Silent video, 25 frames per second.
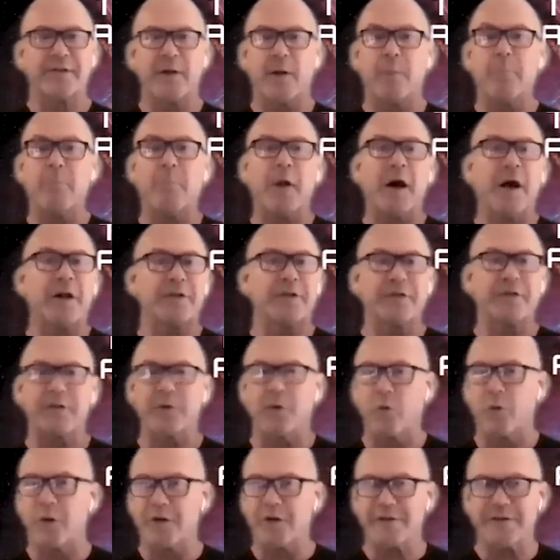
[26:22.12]
Some
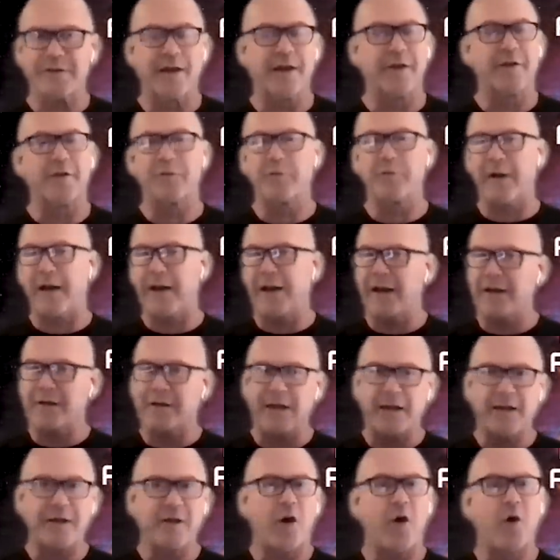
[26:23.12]
months are worse than others, right?
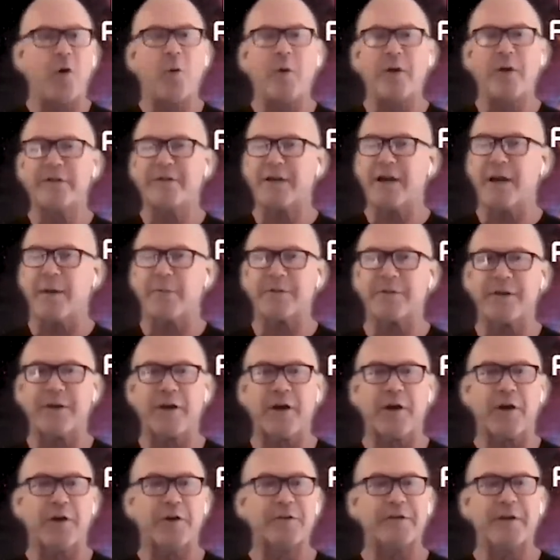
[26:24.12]
It always comes
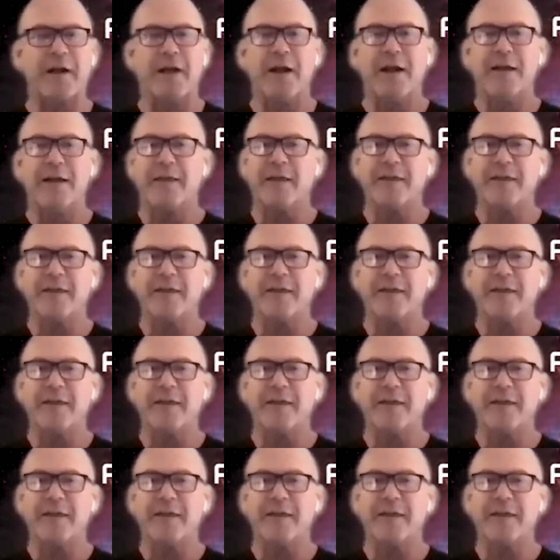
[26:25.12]
and goes.